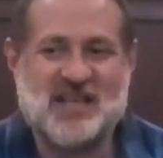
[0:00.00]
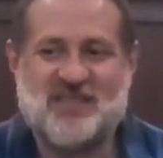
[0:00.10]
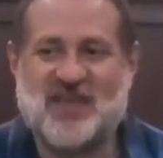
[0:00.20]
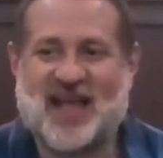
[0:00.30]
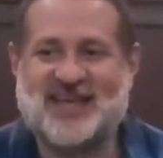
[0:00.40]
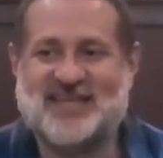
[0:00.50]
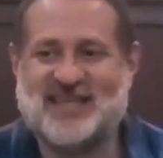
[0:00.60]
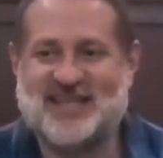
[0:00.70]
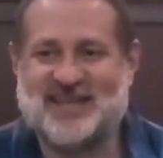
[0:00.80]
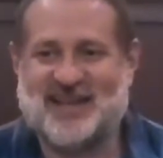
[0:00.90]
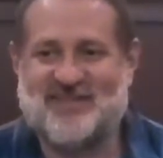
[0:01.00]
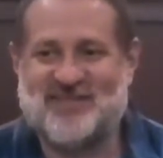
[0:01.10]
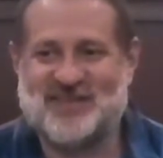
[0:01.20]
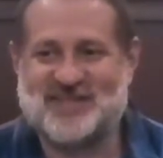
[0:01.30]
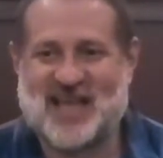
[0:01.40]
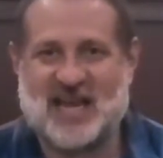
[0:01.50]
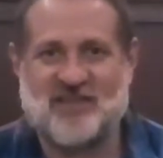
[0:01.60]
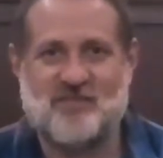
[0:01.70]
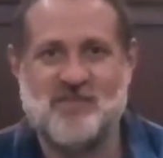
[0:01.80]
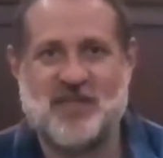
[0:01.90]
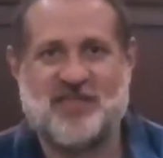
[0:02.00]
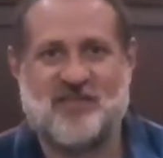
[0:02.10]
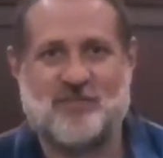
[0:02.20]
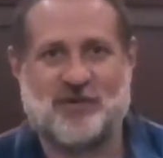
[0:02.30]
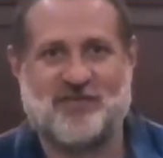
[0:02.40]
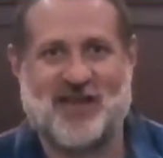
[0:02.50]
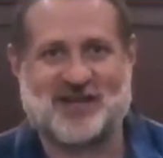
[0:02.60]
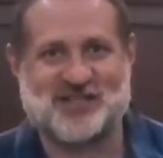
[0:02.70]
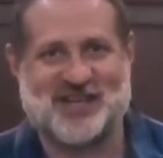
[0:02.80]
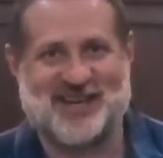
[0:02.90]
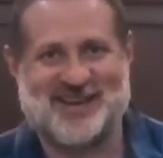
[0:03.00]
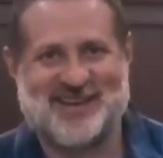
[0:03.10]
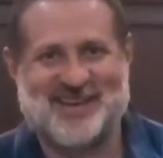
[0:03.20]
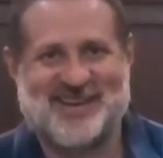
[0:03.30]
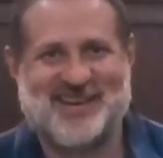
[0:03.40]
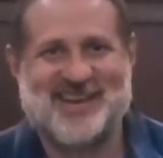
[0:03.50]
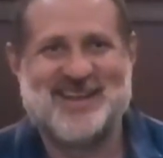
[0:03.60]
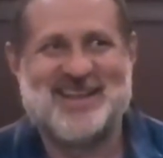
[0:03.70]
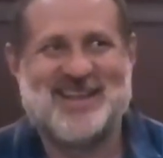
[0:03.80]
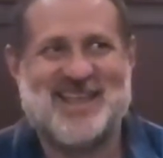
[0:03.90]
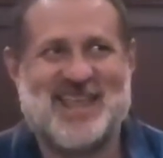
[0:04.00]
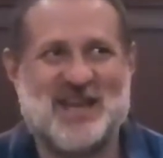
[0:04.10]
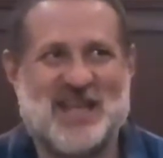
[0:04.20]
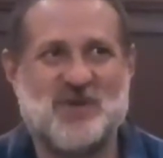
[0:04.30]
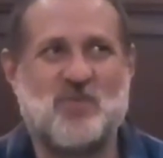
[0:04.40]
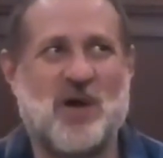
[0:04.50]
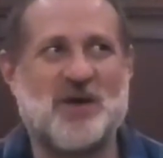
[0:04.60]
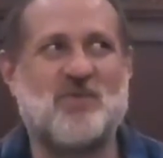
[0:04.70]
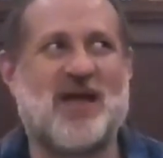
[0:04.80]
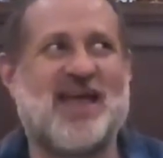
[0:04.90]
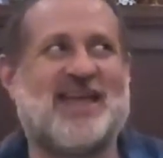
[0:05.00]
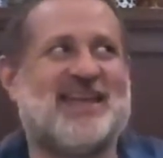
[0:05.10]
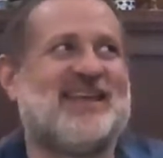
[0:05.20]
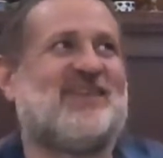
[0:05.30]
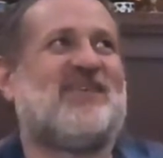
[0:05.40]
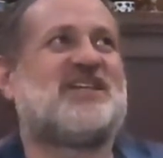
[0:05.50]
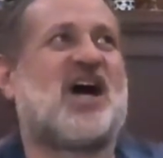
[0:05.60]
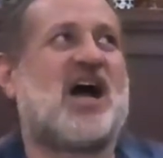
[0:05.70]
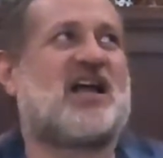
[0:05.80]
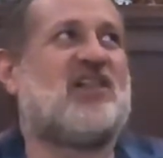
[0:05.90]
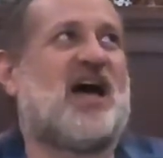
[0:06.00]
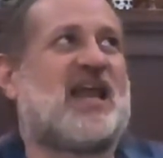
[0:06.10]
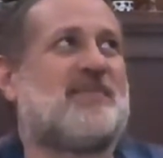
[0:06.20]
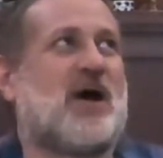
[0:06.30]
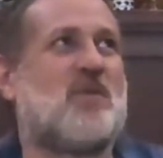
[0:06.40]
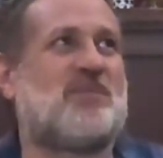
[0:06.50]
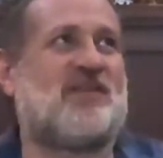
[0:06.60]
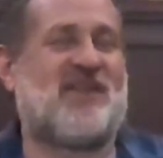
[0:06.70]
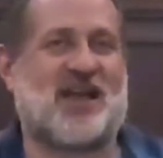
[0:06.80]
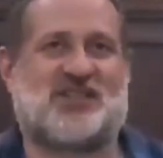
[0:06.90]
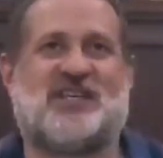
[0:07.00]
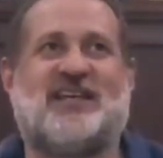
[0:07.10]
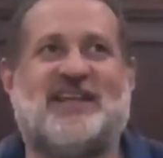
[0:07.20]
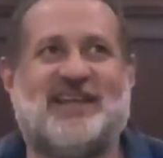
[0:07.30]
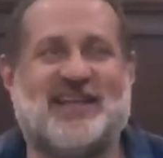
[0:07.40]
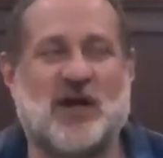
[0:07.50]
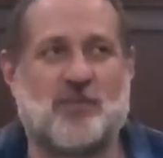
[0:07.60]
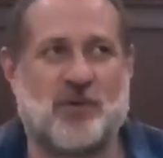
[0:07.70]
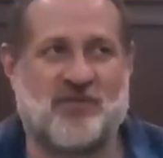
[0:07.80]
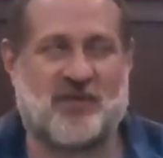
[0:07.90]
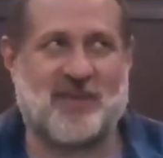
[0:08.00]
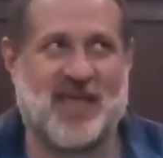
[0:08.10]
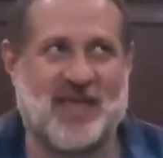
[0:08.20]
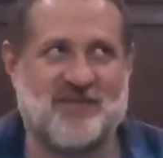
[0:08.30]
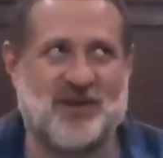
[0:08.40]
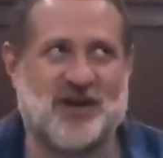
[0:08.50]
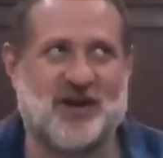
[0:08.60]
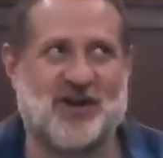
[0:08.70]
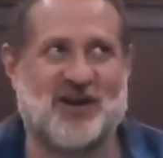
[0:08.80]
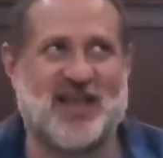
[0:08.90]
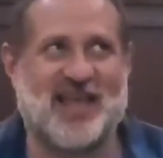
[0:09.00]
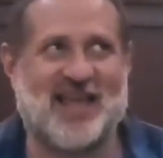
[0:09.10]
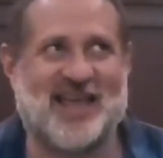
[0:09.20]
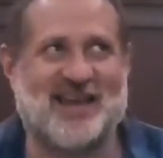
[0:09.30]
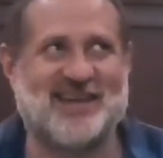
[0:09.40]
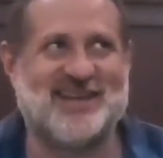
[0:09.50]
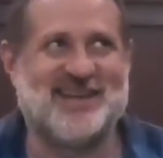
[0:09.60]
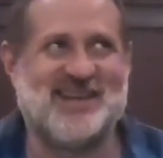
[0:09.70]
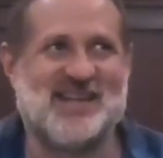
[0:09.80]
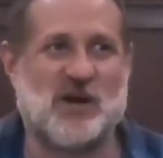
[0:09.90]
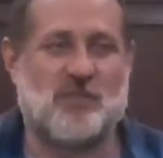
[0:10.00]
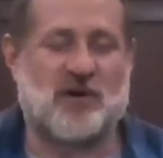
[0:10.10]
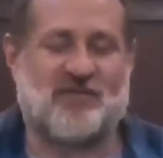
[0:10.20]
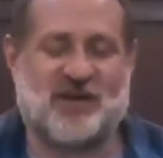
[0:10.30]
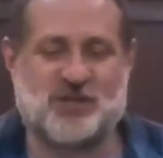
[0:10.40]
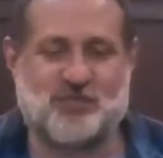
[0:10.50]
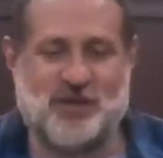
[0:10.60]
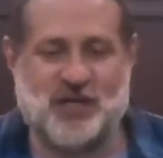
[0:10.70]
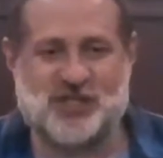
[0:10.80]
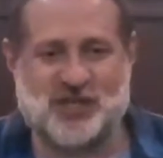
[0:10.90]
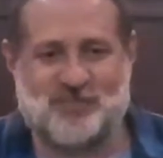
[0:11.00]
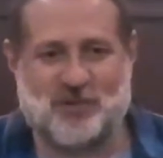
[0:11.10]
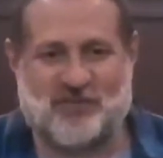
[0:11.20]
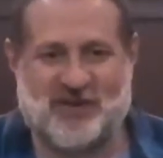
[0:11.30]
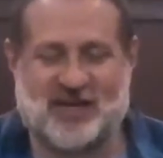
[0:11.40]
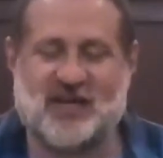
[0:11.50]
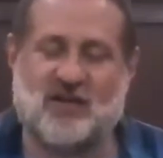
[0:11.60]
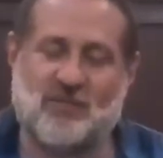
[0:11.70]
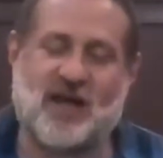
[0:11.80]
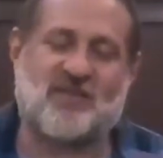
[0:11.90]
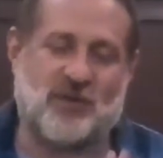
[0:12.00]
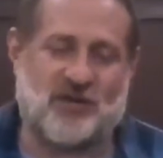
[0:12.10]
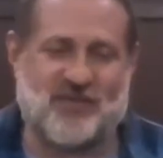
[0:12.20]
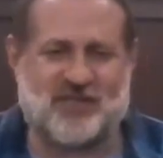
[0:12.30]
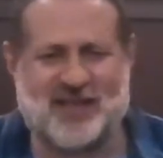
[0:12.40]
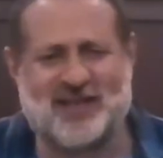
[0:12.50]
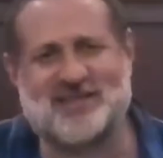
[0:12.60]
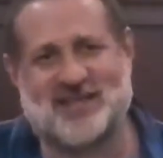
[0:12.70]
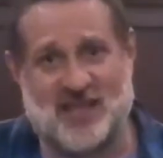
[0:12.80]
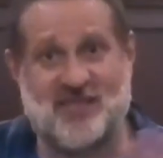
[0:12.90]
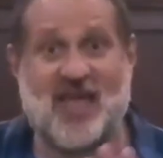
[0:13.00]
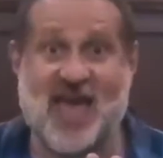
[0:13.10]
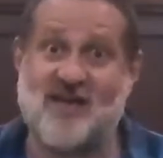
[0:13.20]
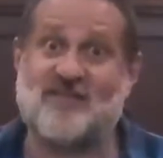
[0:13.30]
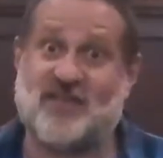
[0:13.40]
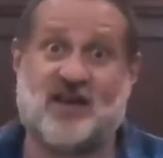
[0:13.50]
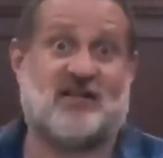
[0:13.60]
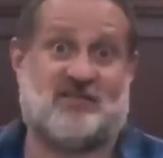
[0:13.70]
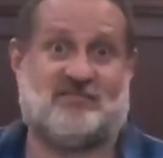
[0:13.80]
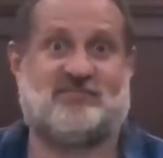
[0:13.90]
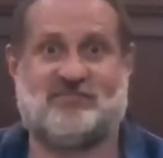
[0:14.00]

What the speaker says: the idea of this kind of myth of perfection. In one way, we talk a lot about perfection and perfect behavior and perfect speech and perfect a lot of perfect things, and they have their